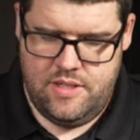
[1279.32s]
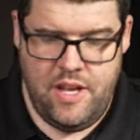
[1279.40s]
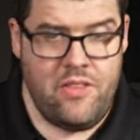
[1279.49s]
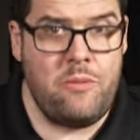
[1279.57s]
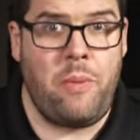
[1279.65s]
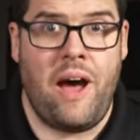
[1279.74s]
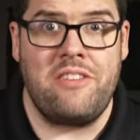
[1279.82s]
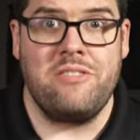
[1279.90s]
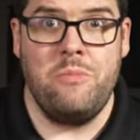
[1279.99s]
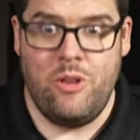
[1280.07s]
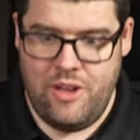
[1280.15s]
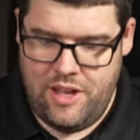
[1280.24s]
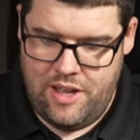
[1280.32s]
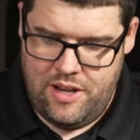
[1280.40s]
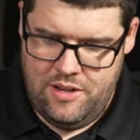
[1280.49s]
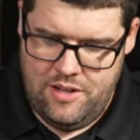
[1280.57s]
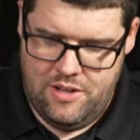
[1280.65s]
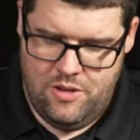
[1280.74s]
The other pasta meal I
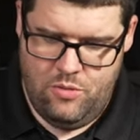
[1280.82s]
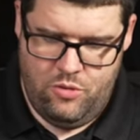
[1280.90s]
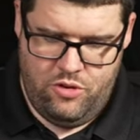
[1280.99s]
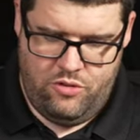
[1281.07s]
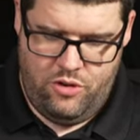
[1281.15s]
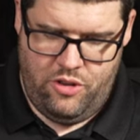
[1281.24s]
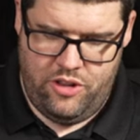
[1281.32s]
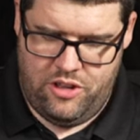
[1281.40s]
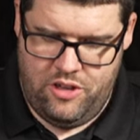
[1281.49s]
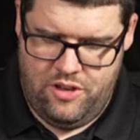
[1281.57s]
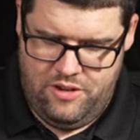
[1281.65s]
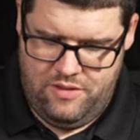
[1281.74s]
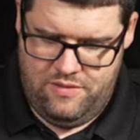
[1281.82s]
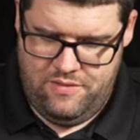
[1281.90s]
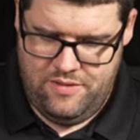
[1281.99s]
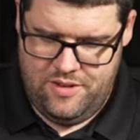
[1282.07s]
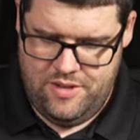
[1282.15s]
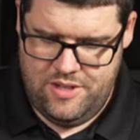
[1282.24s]
had was really good,
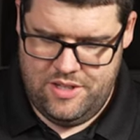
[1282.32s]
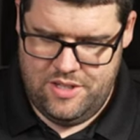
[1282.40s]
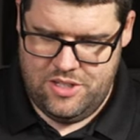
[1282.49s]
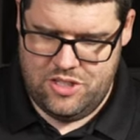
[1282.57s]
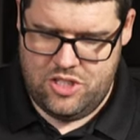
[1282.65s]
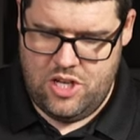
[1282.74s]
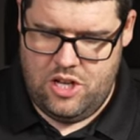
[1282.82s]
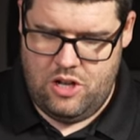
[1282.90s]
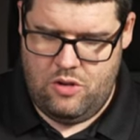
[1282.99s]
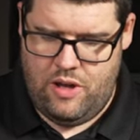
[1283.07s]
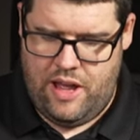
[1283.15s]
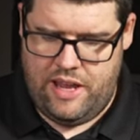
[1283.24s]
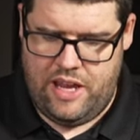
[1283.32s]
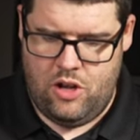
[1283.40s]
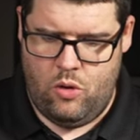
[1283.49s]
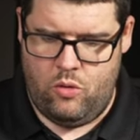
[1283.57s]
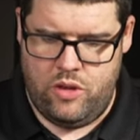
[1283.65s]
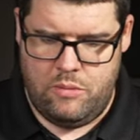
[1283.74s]
so I
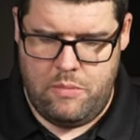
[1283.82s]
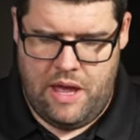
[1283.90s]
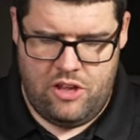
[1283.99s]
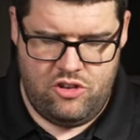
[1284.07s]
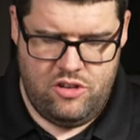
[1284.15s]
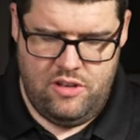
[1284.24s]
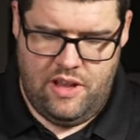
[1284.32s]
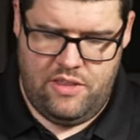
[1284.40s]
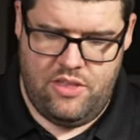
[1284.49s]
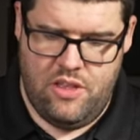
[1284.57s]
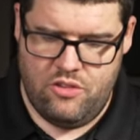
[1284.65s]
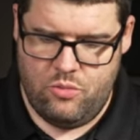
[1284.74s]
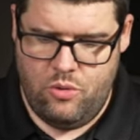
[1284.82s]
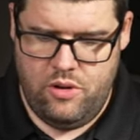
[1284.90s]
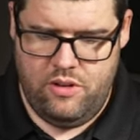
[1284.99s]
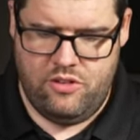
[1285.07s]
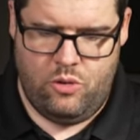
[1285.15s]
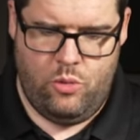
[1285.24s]
can only imagine that this
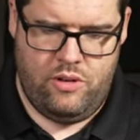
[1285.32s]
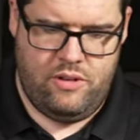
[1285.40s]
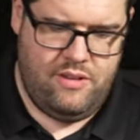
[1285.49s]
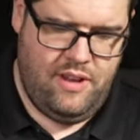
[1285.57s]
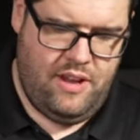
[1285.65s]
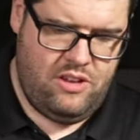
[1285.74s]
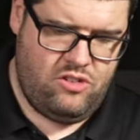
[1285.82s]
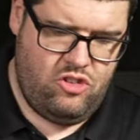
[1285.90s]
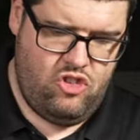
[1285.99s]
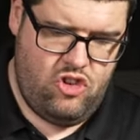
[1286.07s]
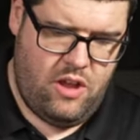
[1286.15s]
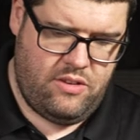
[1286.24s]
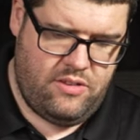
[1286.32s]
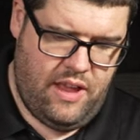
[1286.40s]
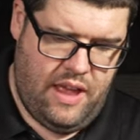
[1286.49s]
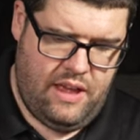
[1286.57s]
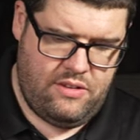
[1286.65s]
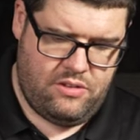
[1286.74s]
one is going to taste just
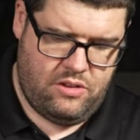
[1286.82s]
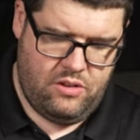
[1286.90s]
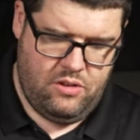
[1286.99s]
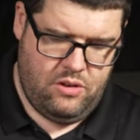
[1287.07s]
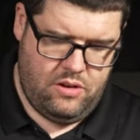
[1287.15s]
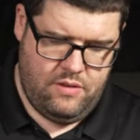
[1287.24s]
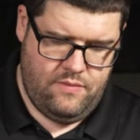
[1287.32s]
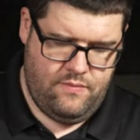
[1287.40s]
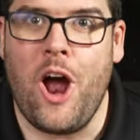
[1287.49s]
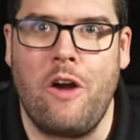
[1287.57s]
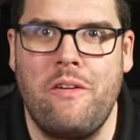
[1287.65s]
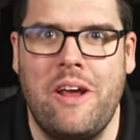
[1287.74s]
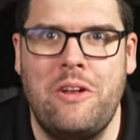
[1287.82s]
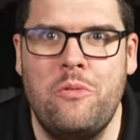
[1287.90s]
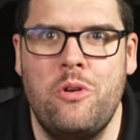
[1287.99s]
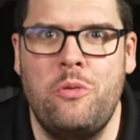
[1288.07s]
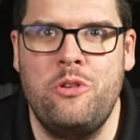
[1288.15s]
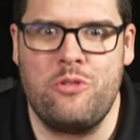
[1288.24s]
as good. All right,
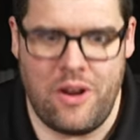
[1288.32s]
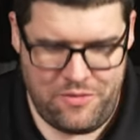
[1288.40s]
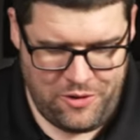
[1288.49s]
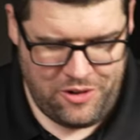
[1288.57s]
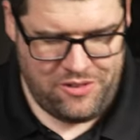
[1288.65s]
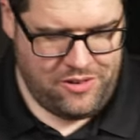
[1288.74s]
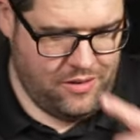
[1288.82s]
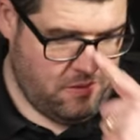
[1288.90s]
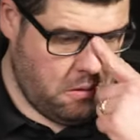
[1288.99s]
what do we try first?